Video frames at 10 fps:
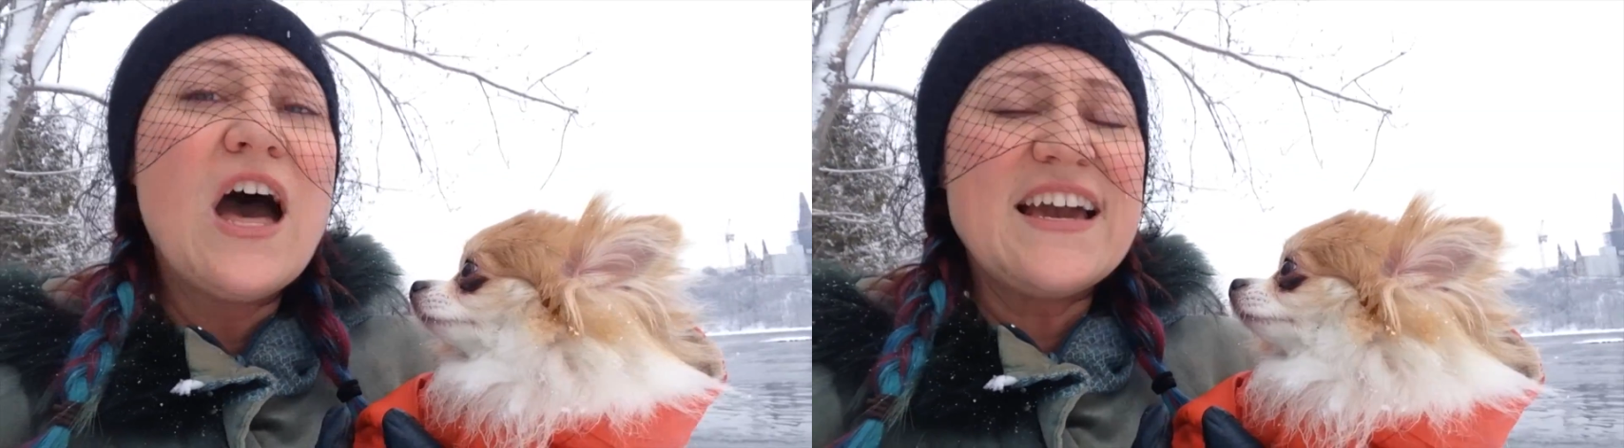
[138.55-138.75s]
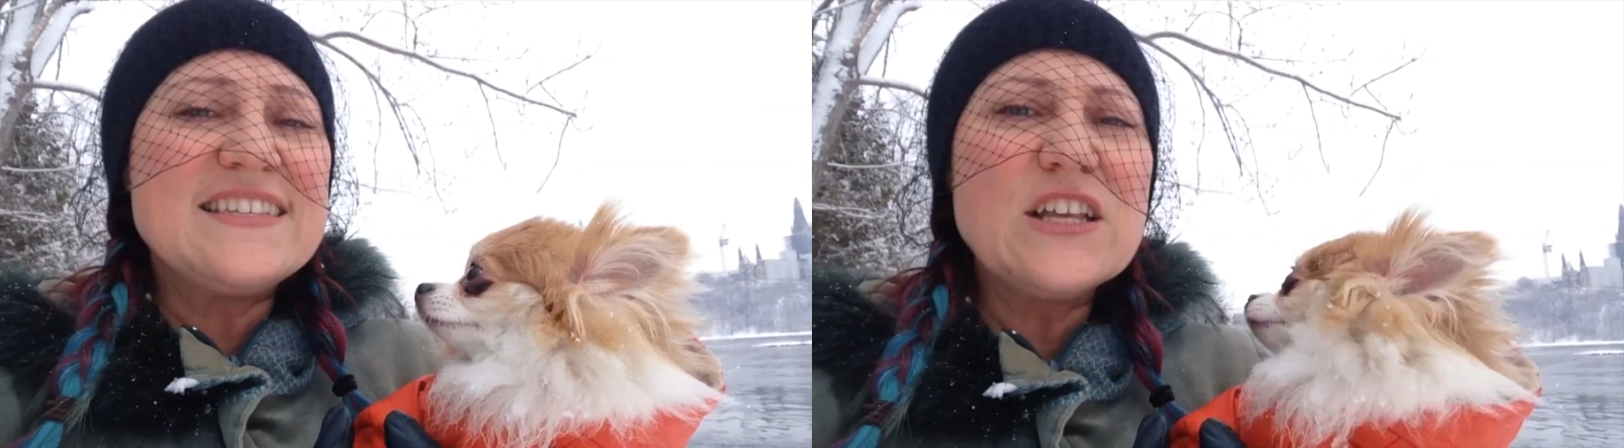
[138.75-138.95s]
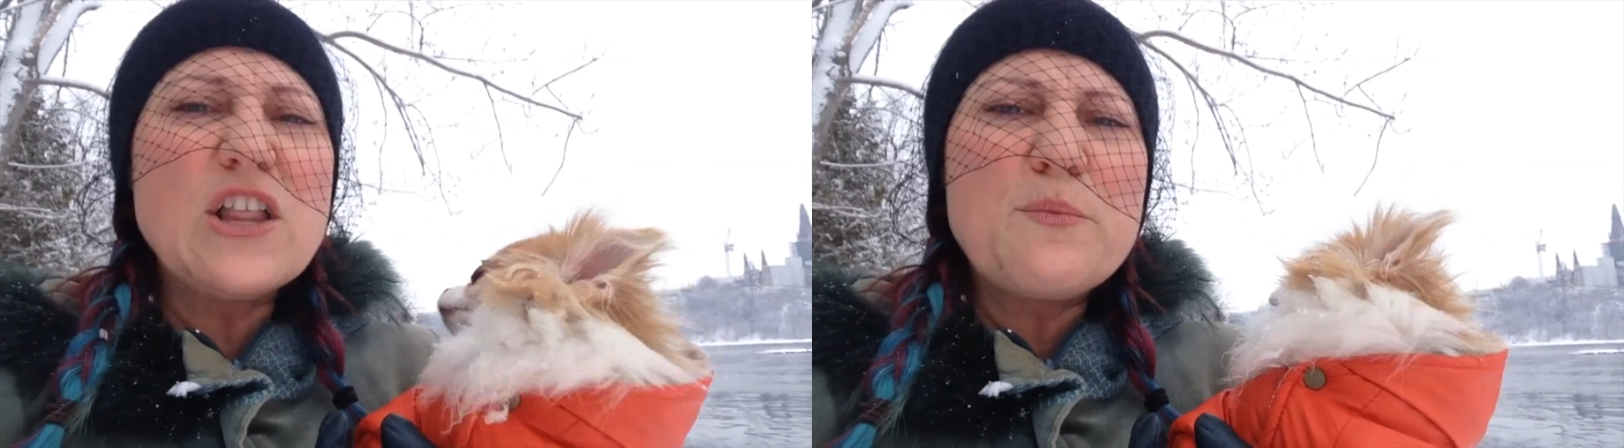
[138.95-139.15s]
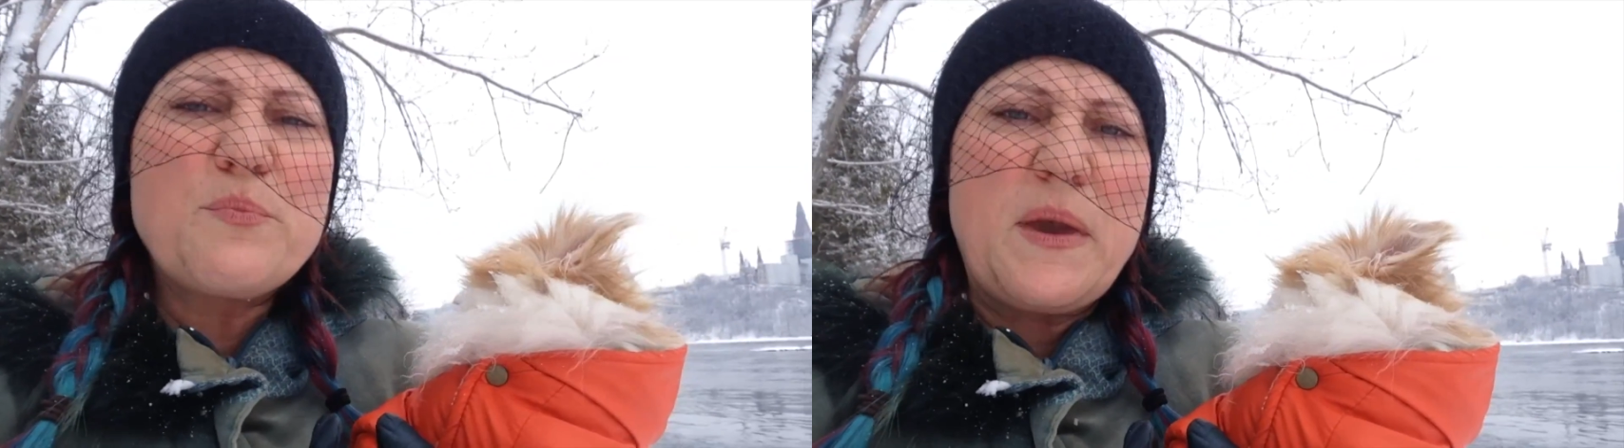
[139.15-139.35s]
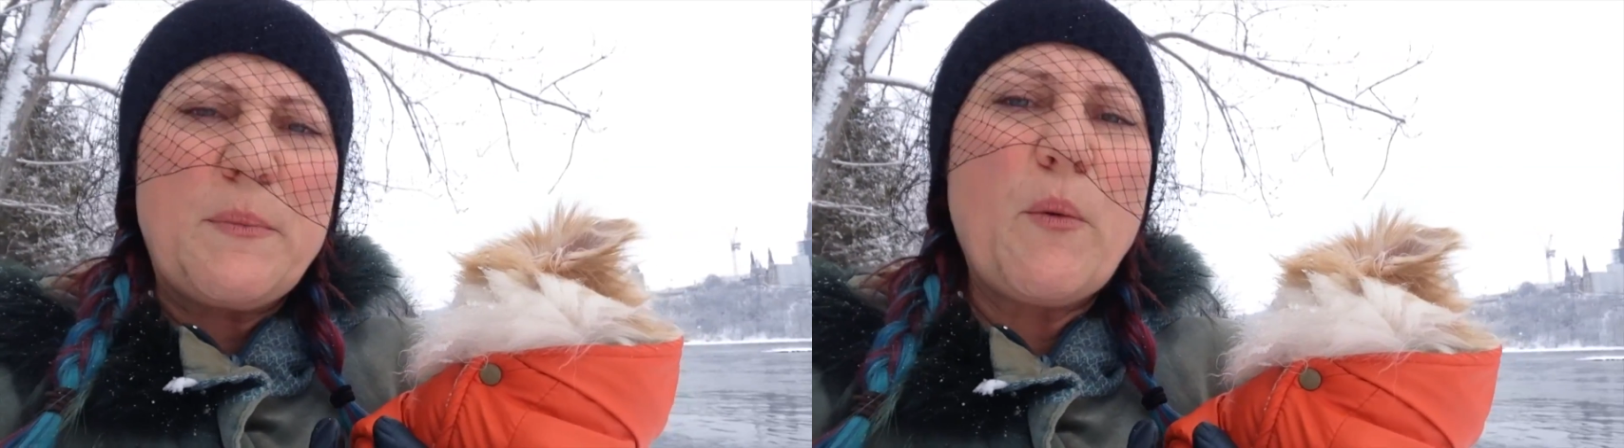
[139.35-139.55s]
I see a lot of
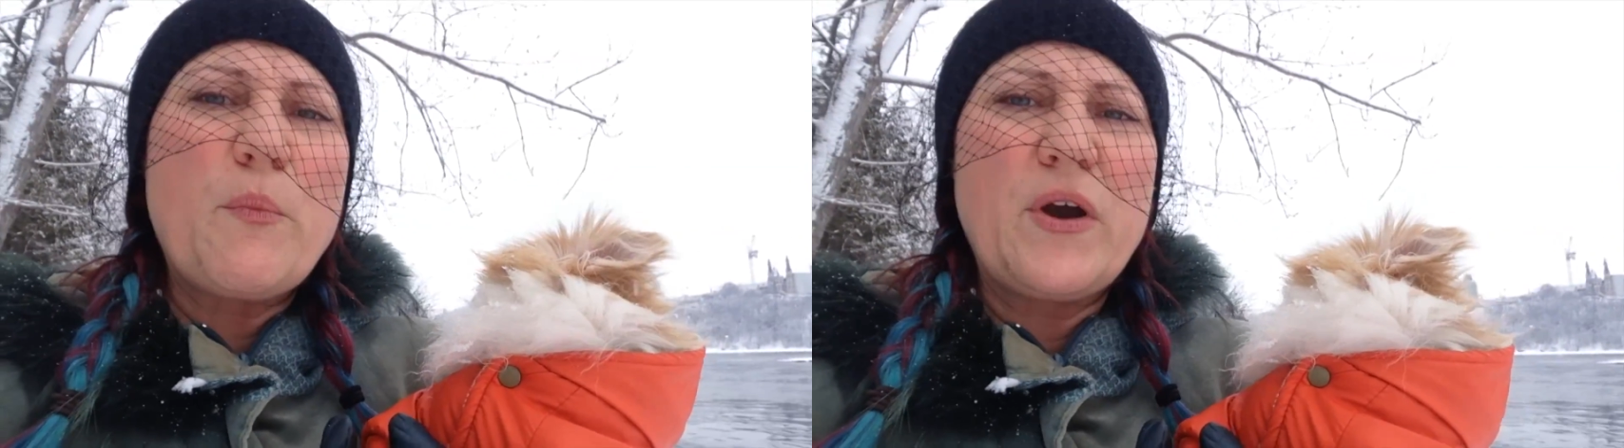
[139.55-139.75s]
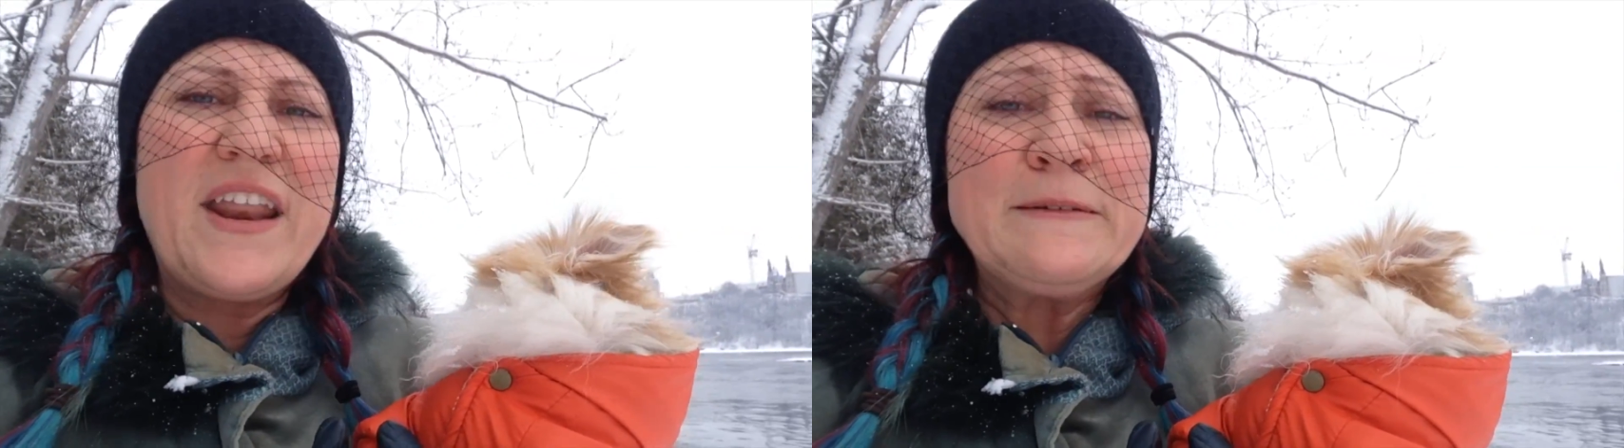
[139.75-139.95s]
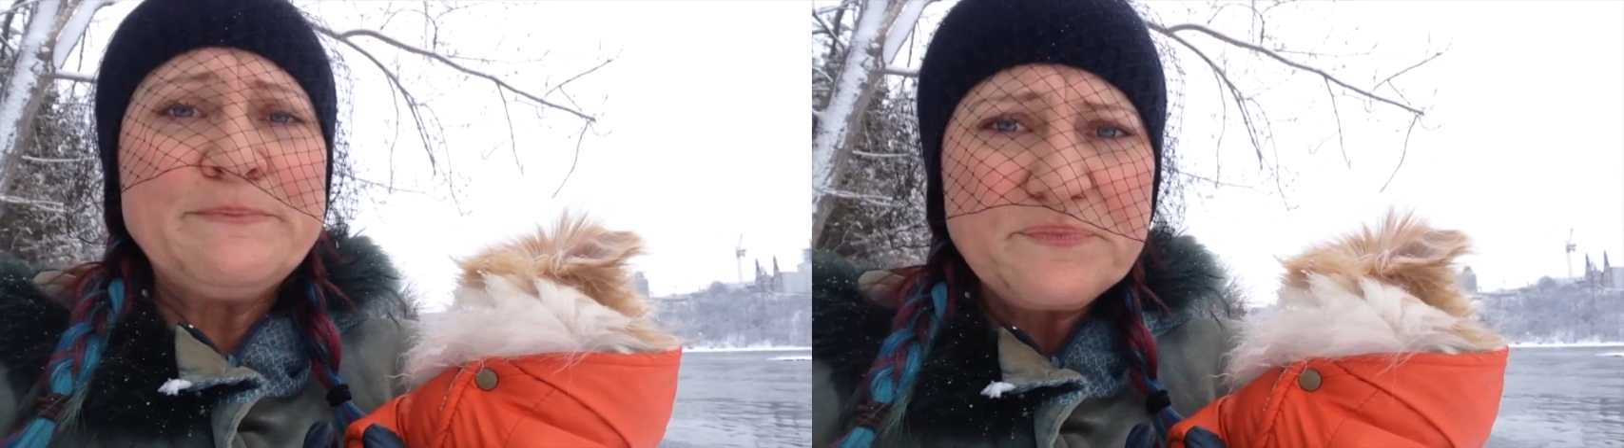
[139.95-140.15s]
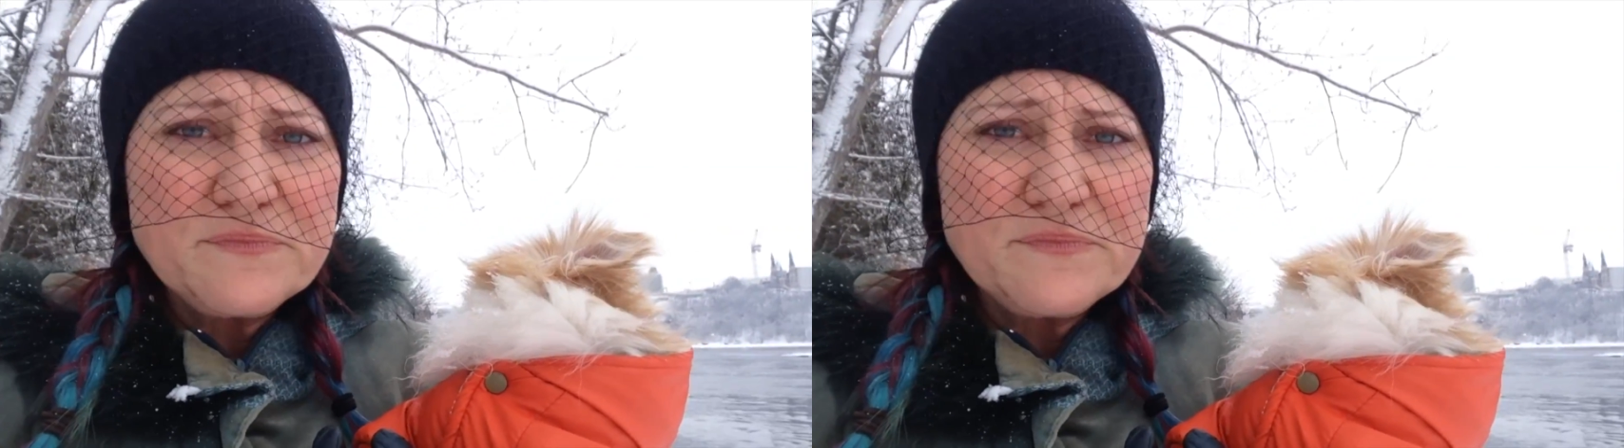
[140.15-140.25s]
people putting